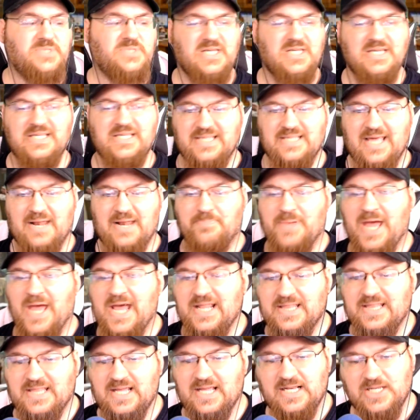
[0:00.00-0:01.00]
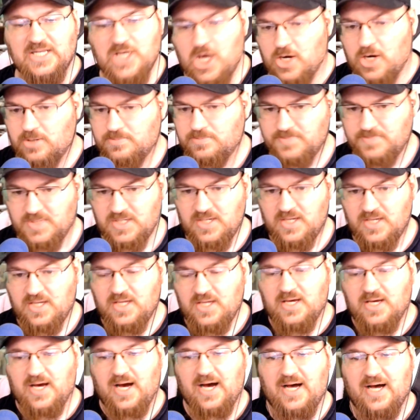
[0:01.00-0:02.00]
Is that a bad thing? No.
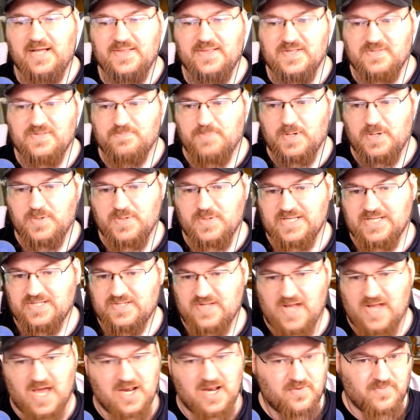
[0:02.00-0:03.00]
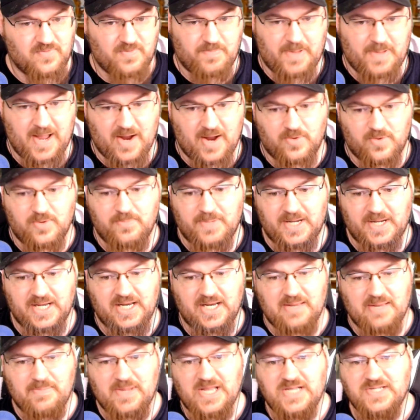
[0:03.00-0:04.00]
This boat is not overpowered by
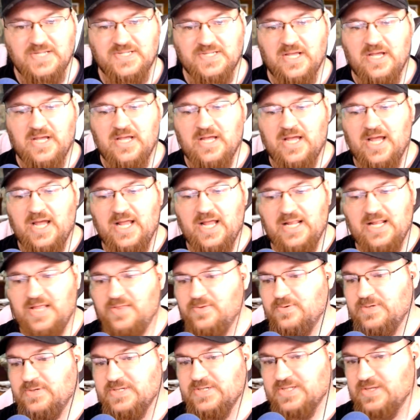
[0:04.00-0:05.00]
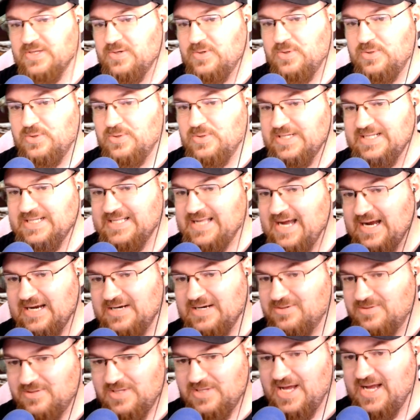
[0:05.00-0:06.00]
any means, and neither is the whole
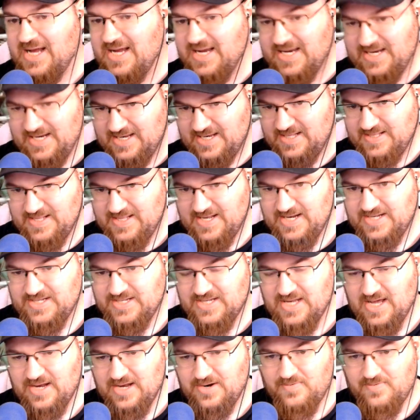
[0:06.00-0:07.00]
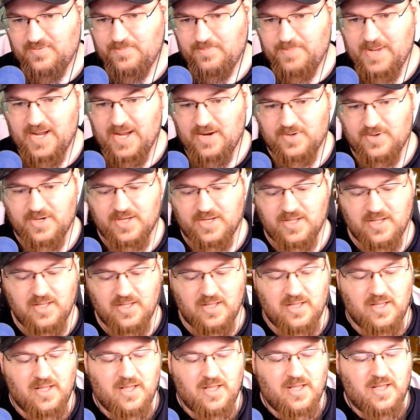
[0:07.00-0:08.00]
entire line that it's not overpowered.
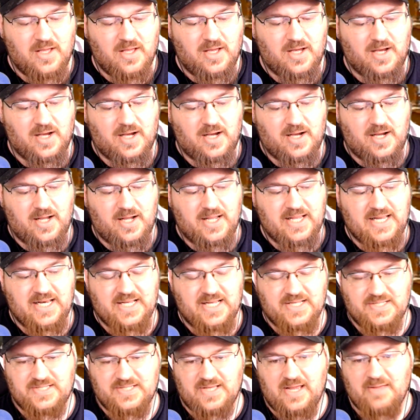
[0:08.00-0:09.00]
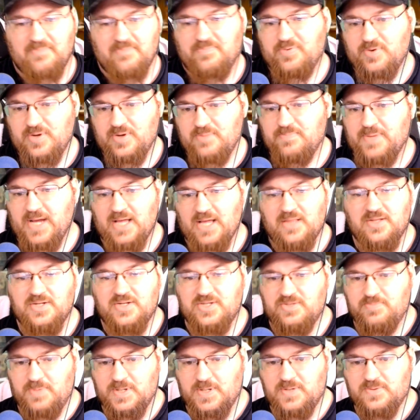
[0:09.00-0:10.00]
It is a pretty
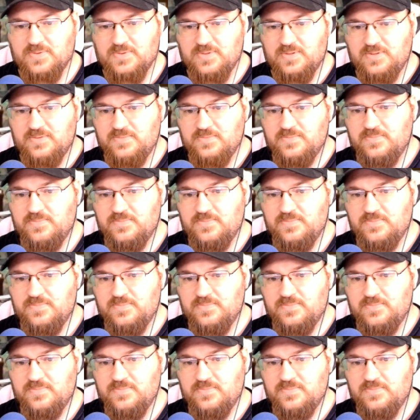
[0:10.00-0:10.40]
balanced boat.